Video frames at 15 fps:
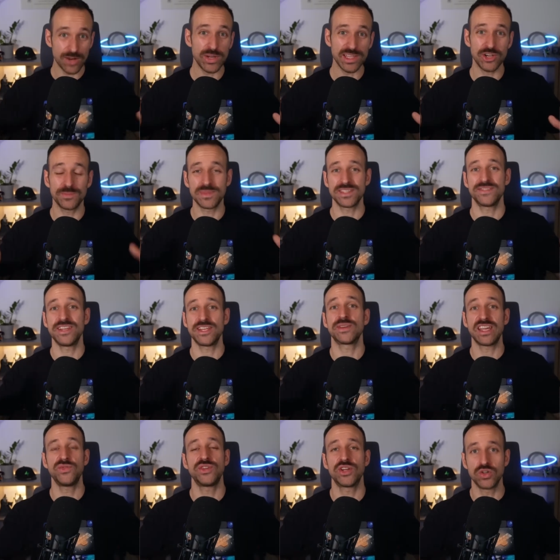your application. And we've covered
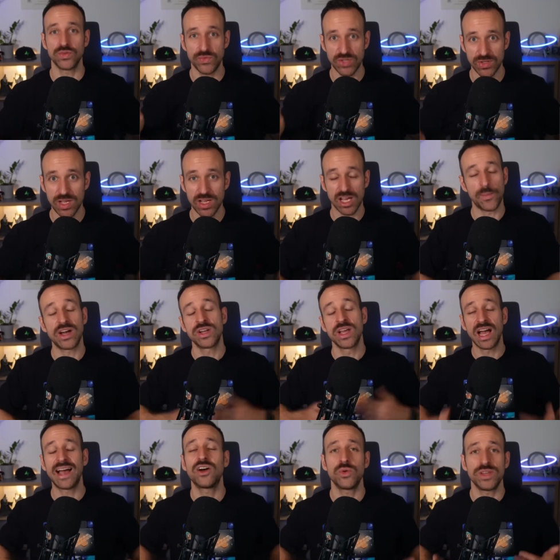EAS, which can help you to
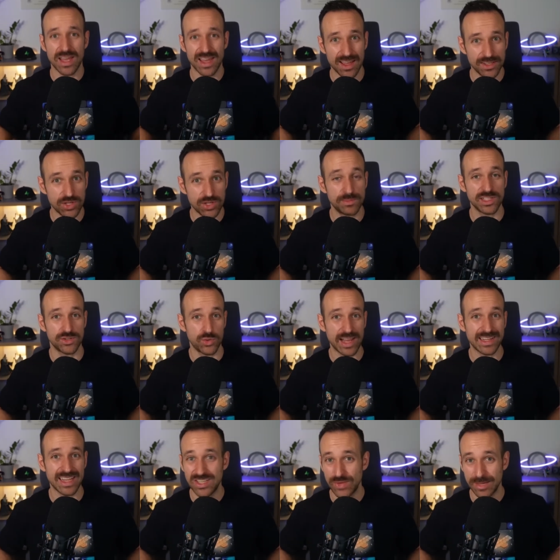build things. For example, if you're on Windows and on an
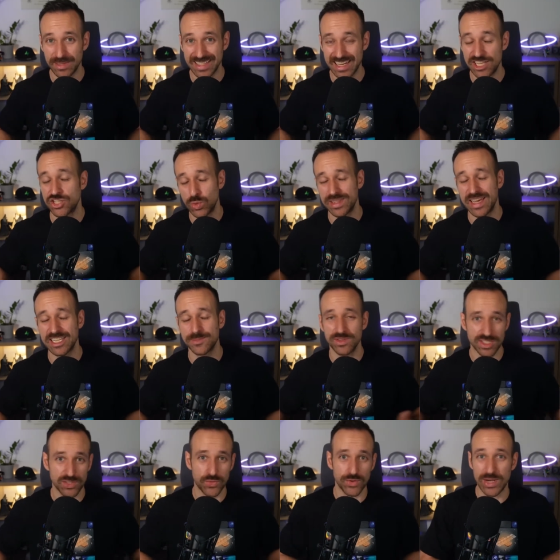iOS build, you can do this with EAS
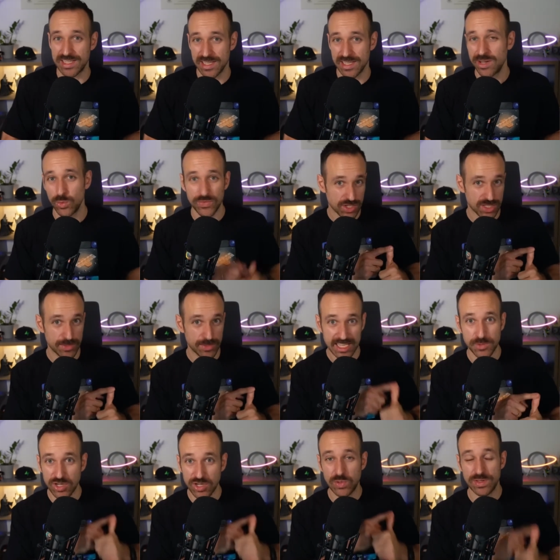in the cloud, or you can use
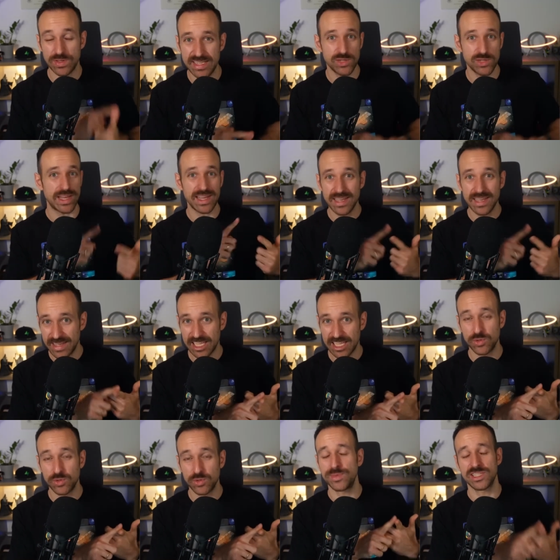EAS to easily build up a
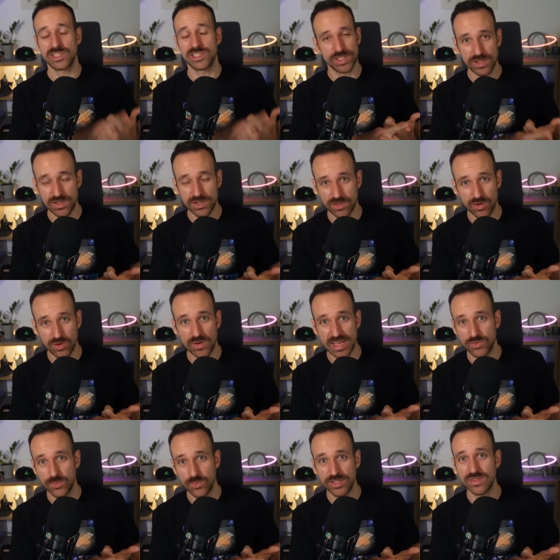pipeline of build, commit,
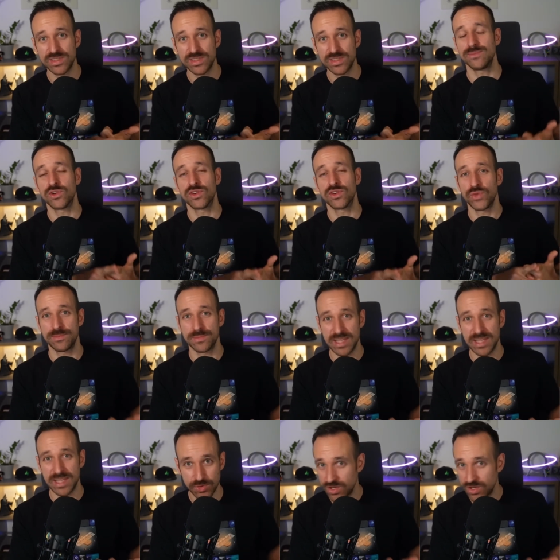release your application to App Store, Connect, Play Store,